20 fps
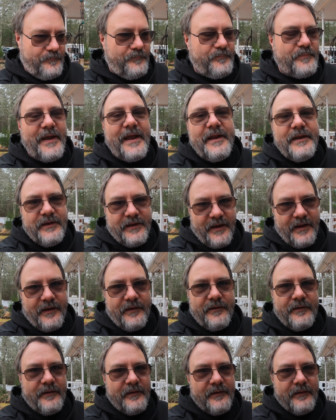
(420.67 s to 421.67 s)

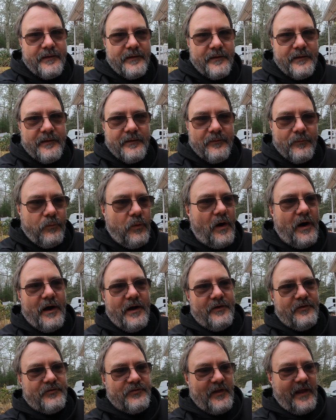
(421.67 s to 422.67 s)
pinion
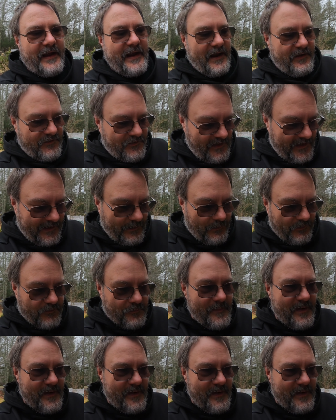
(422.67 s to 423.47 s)
was, like I said, it was